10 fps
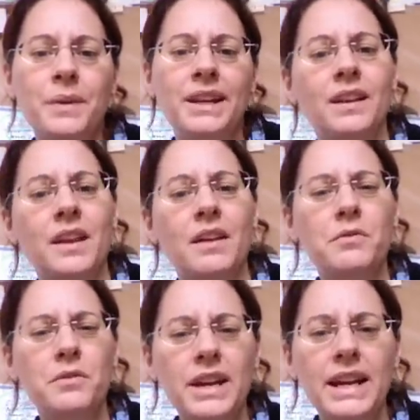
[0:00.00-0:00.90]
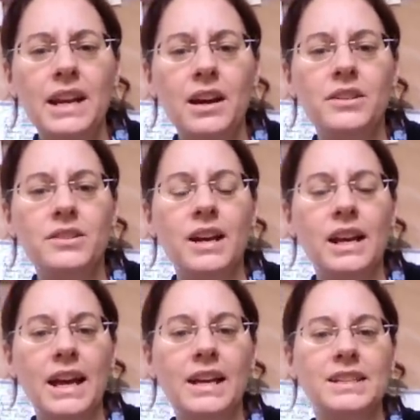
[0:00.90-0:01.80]
they really like to
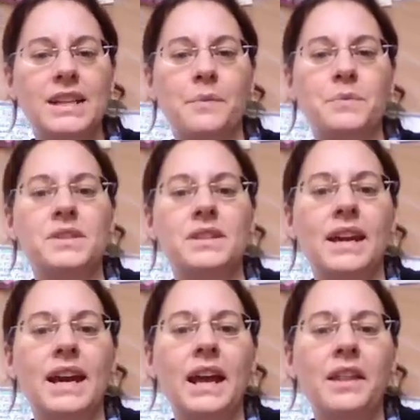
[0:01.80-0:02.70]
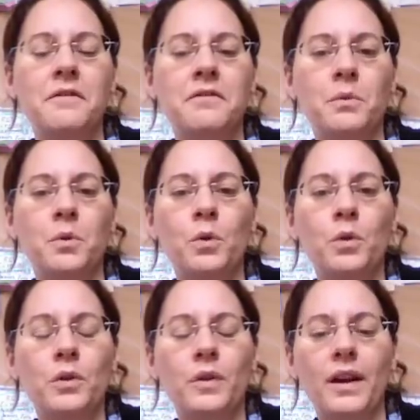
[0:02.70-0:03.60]
collect stamps. They collect them from
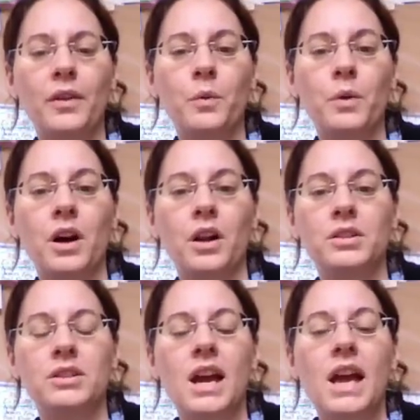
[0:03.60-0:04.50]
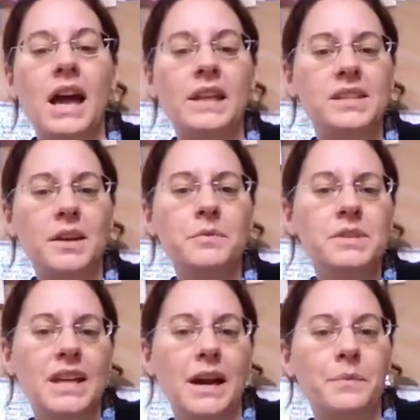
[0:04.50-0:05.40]
all around the world, and some
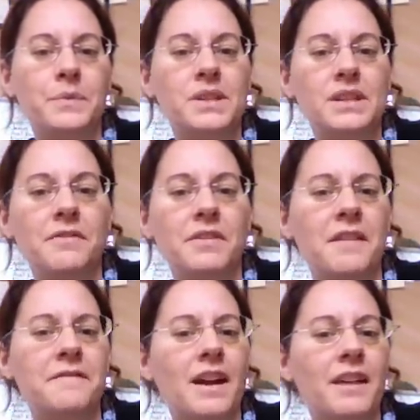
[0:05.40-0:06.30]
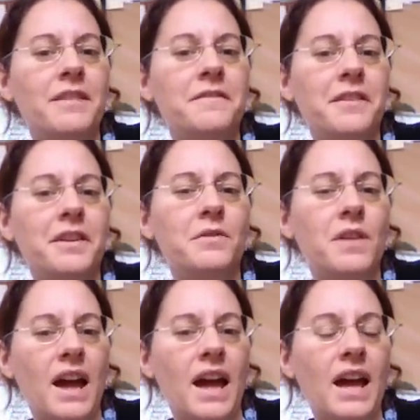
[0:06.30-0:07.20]
stamps, if they're very, very
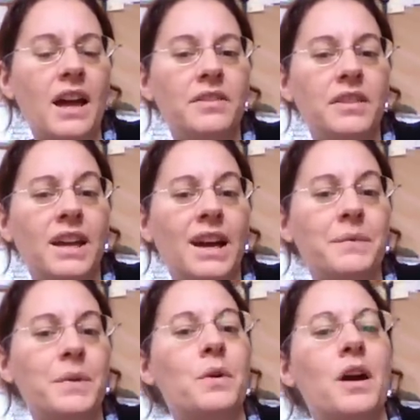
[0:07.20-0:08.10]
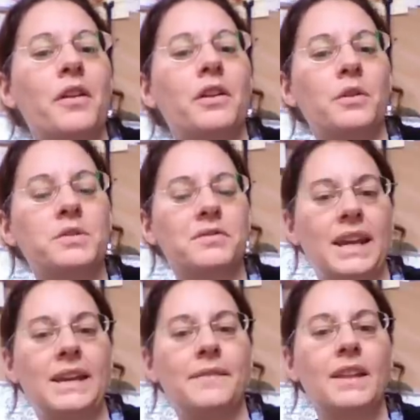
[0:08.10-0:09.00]
rare, they can be worth
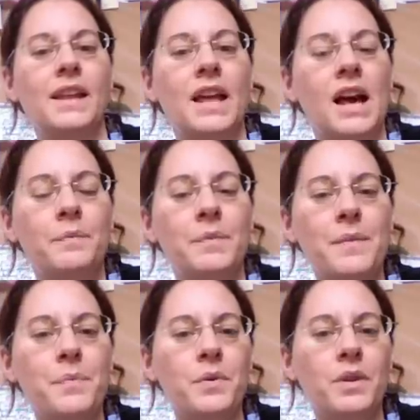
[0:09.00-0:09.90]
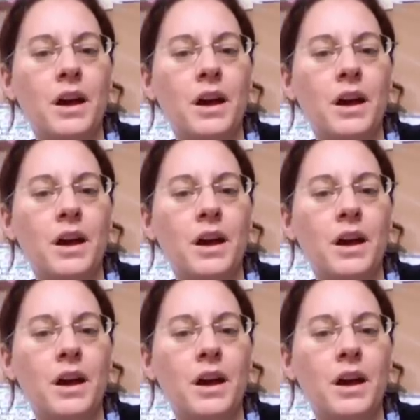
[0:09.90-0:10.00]
money. And people